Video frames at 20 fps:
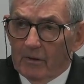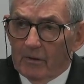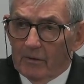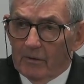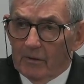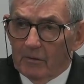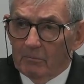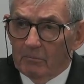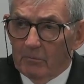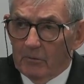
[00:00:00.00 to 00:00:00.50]

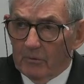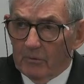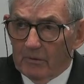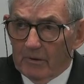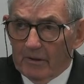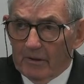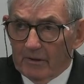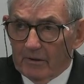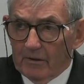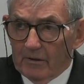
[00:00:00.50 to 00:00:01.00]
there's more
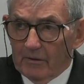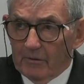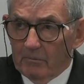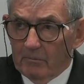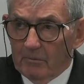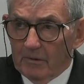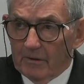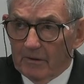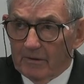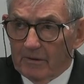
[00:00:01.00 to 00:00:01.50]
likely to
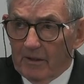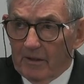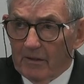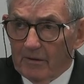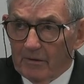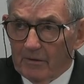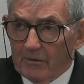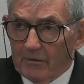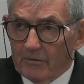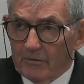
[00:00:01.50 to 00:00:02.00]
be a
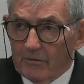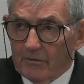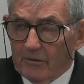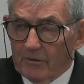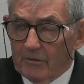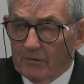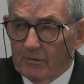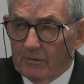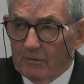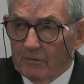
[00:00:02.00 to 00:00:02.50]
tendency
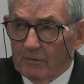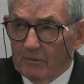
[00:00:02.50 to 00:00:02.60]
to,